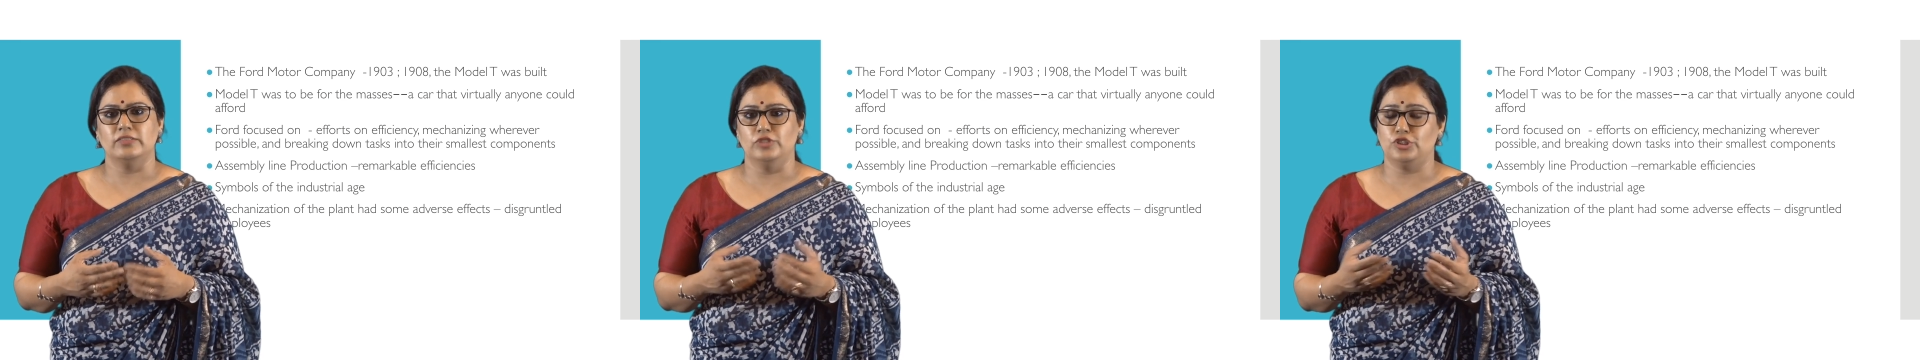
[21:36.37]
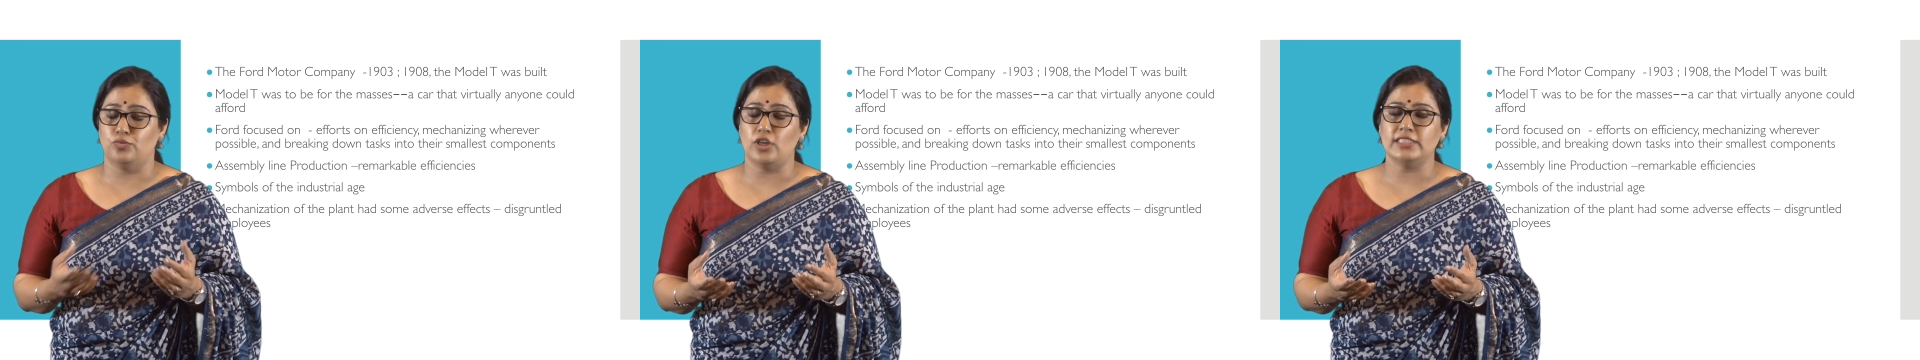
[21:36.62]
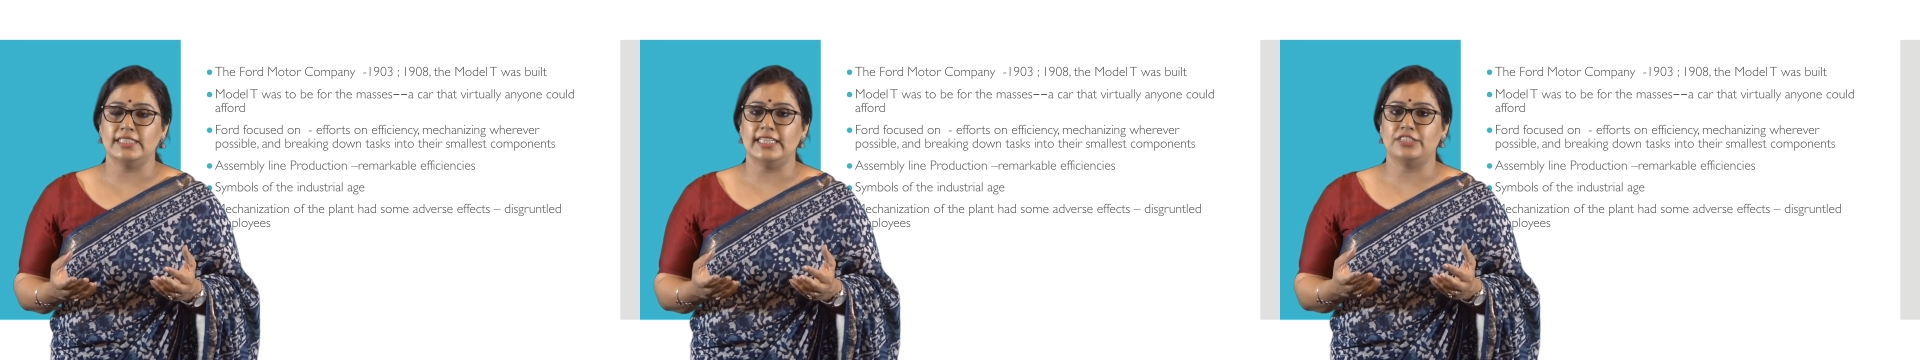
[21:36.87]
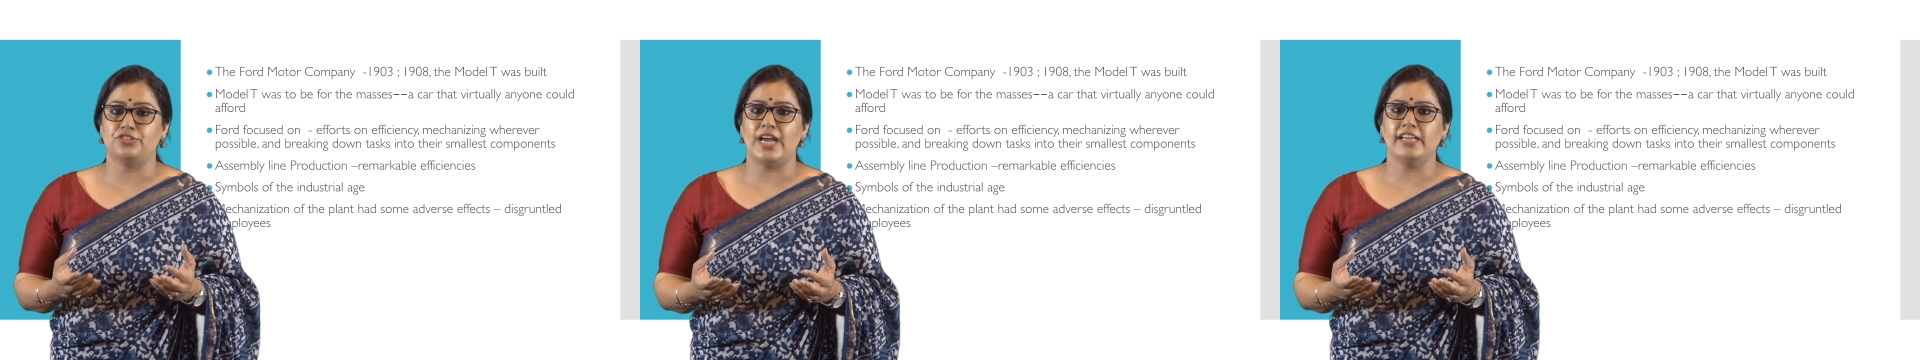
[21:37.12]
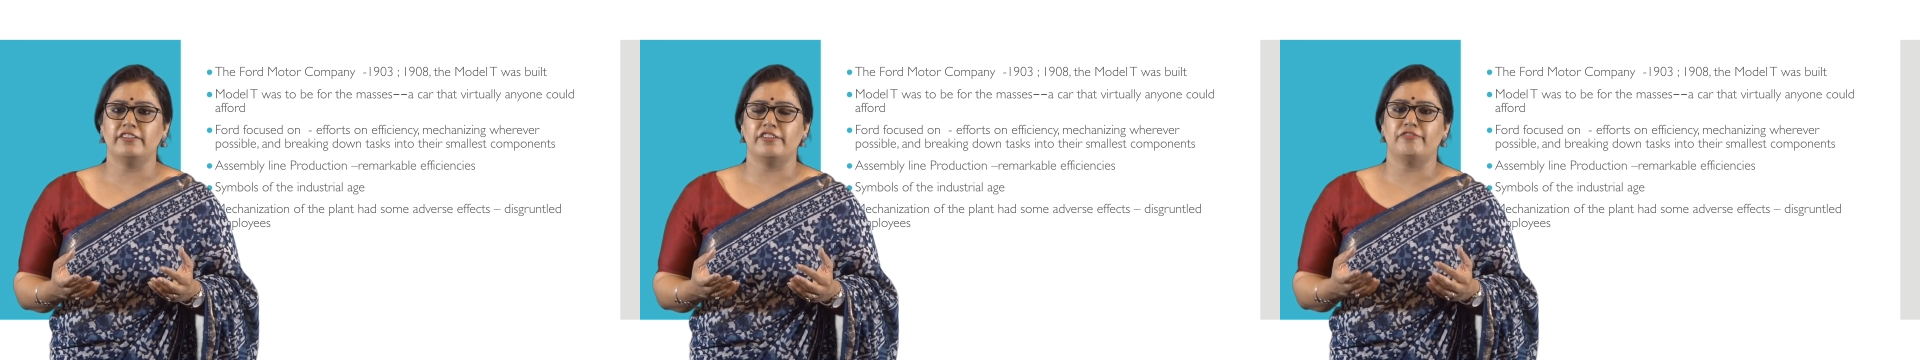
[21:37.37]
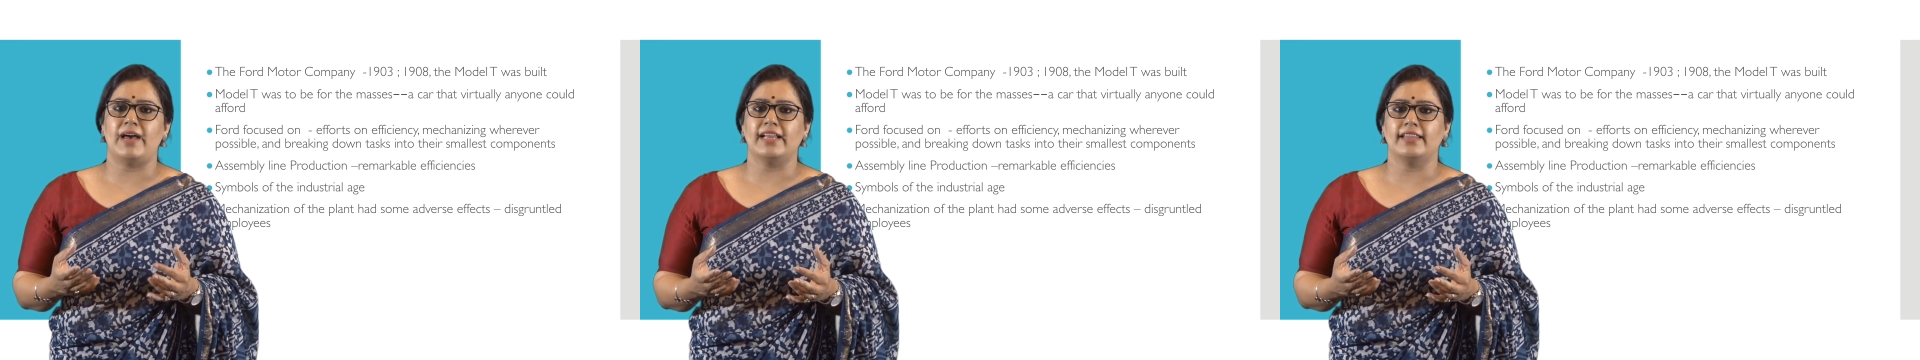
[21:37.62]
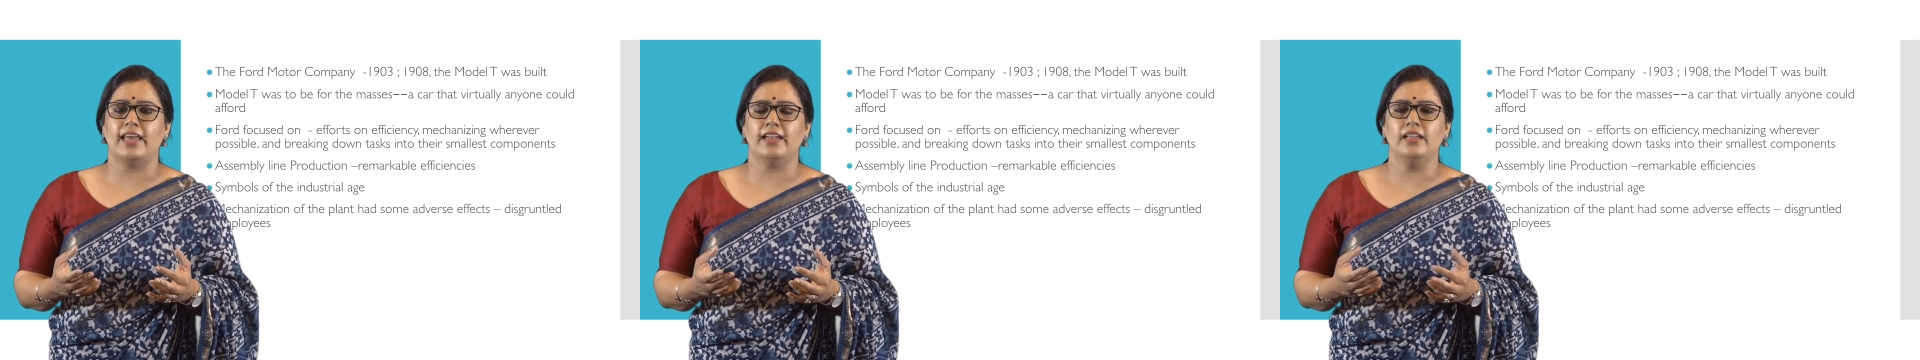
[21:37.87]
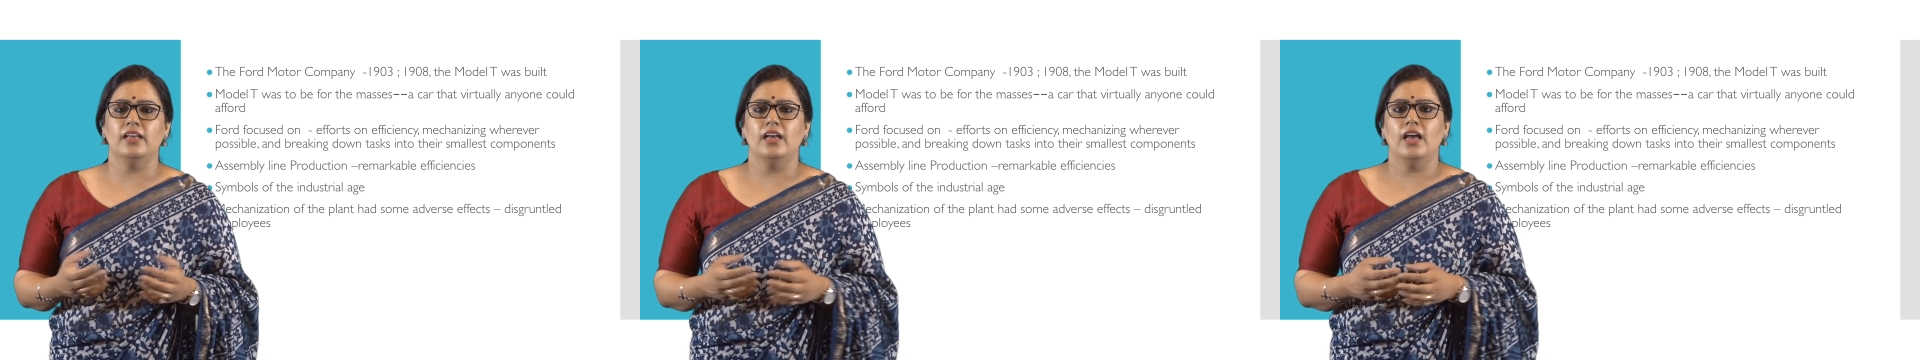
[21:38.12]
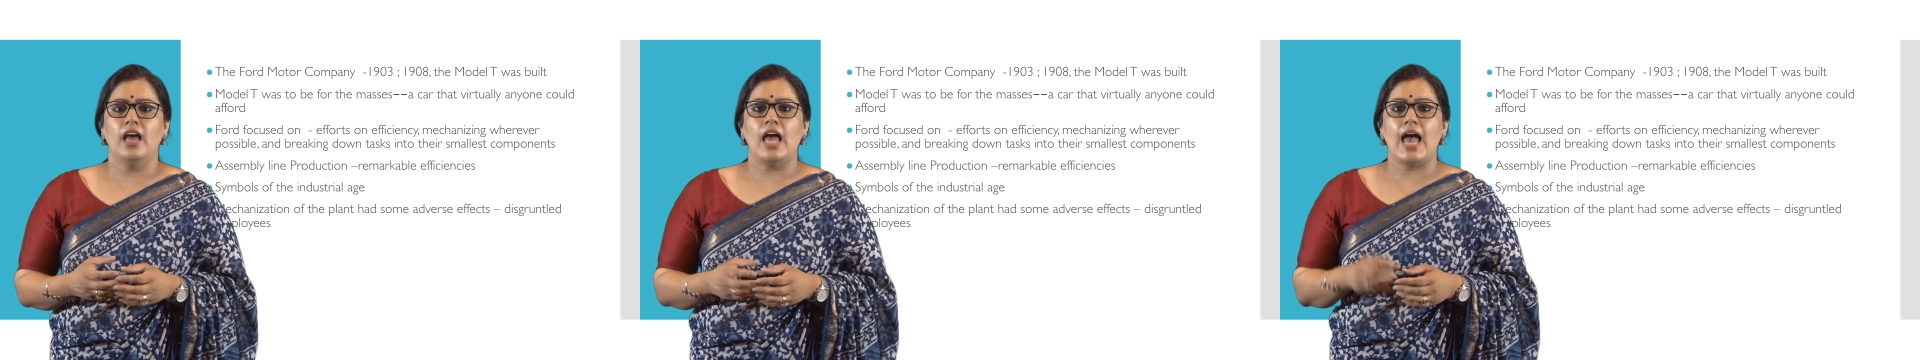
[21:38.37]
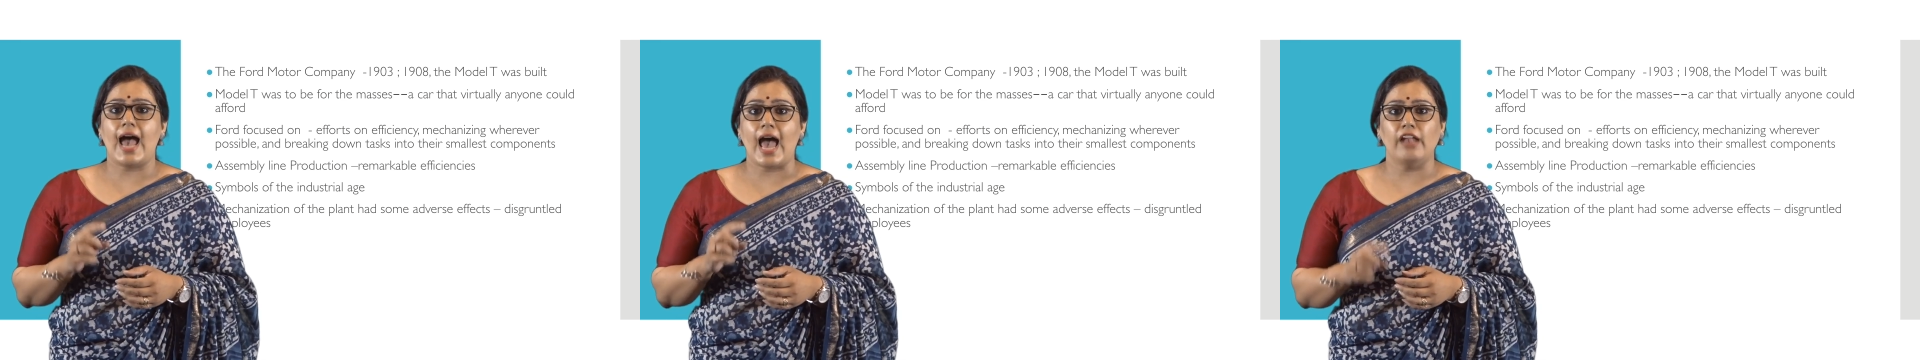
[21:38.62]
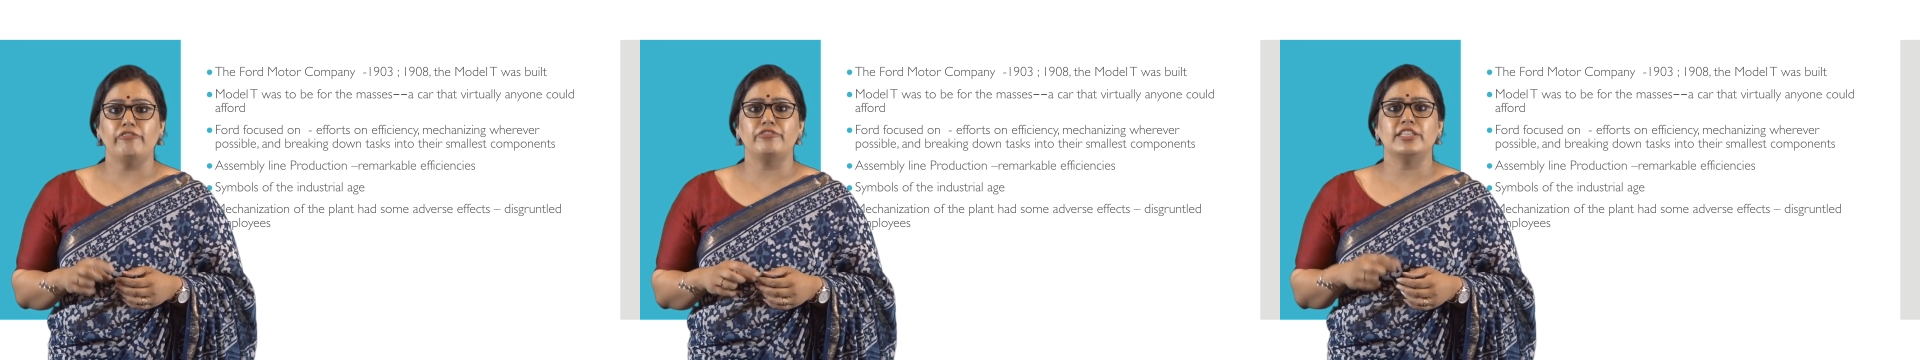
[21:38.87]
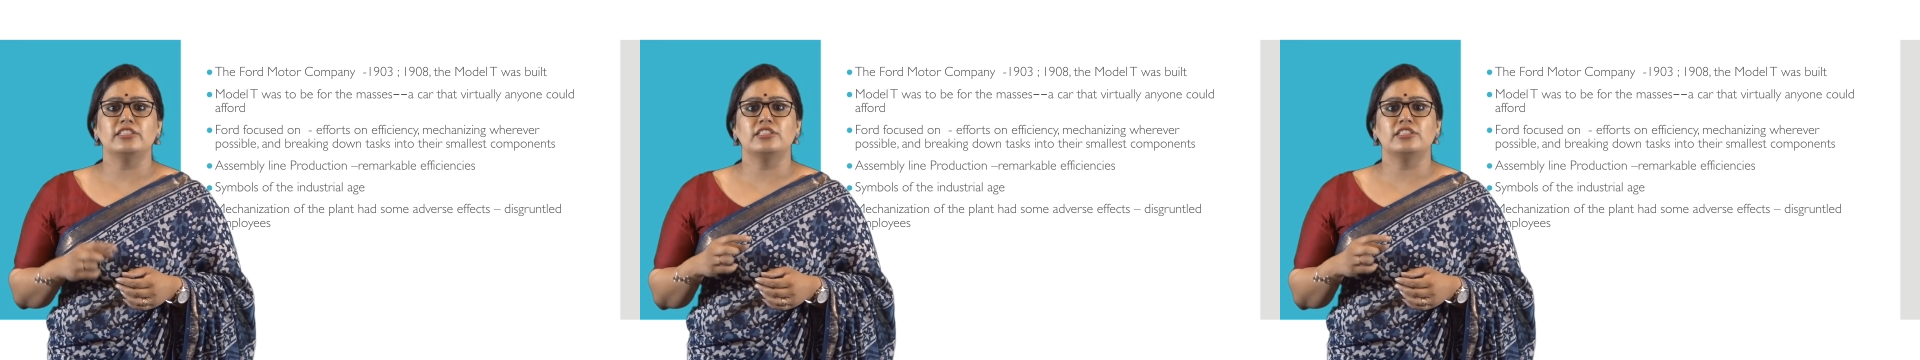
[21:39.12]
which was attractive back then, Alfred